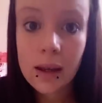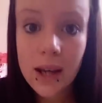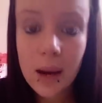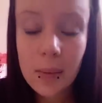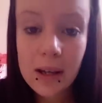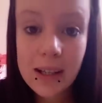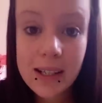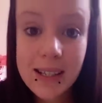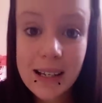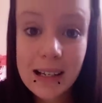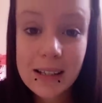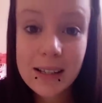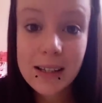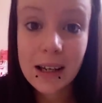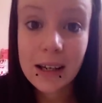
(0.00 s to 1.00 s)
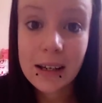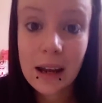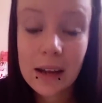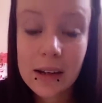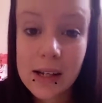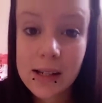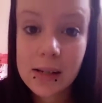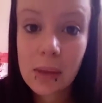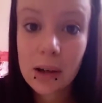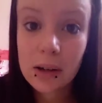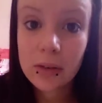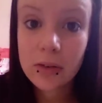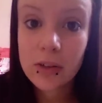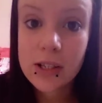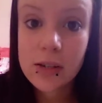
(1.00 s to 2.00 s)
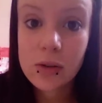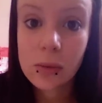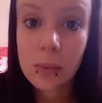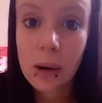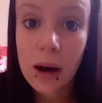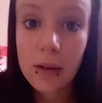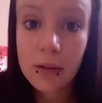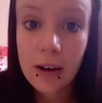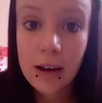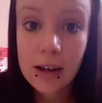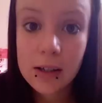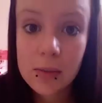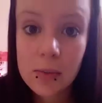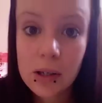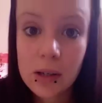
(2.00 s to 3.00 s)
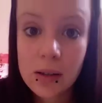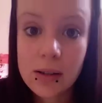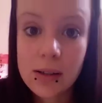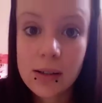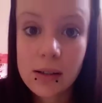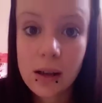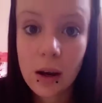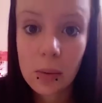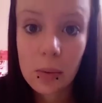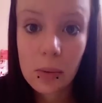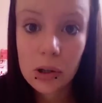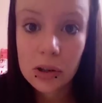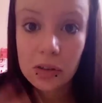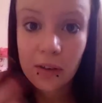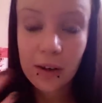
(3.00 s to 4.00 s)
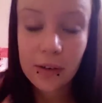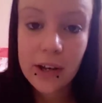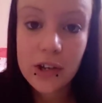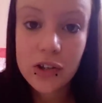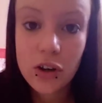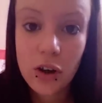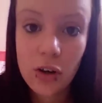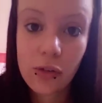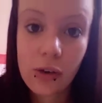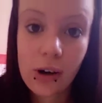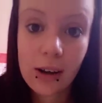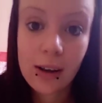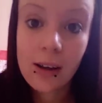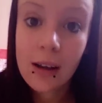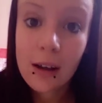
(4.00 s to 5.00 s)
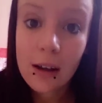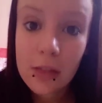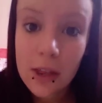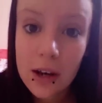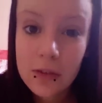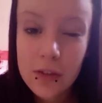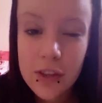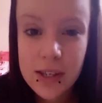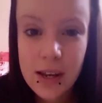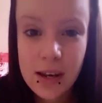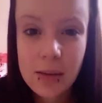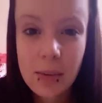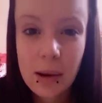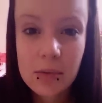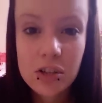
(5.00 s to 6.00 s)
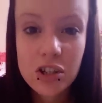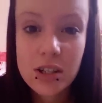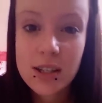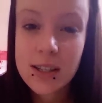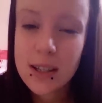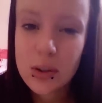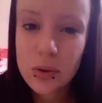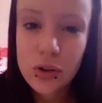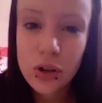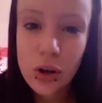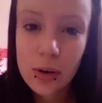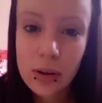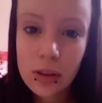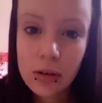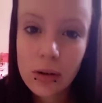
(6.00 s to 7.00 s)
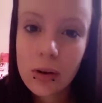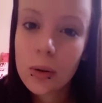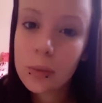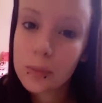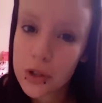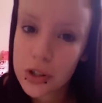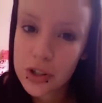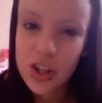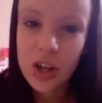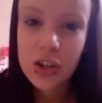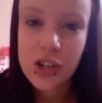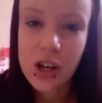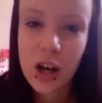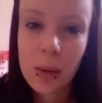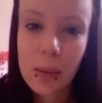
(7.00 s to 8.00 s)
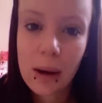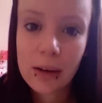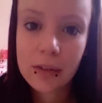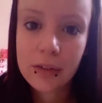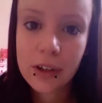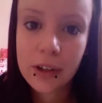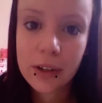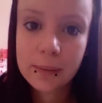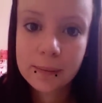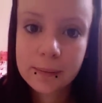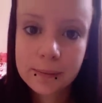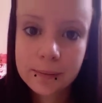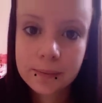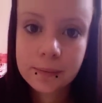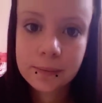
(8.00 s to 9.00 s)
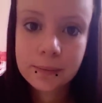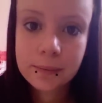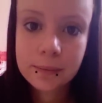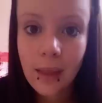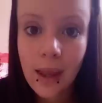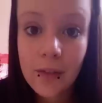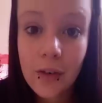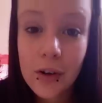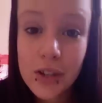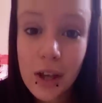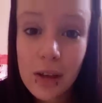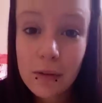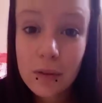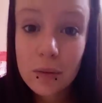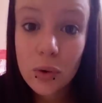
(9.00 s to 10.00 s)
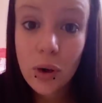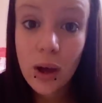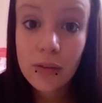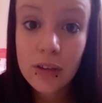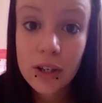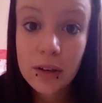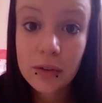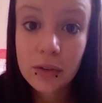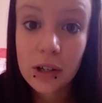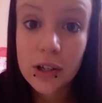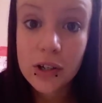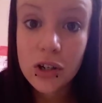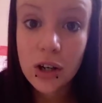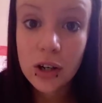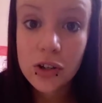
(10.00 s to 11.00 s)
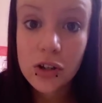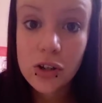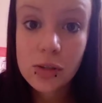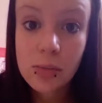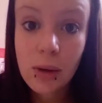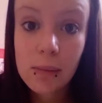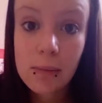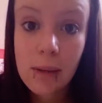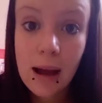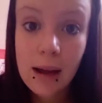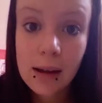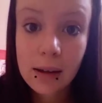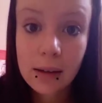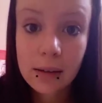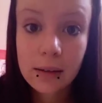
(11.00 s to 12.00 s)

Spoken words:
Now my concealer's done, and it doesn't matter if it's not perfect because I've put in the foundation over it, and then if there's any blemishes still showing through, I'll just touch it up after. If I was going for more heavy coverage, I'd use my MAC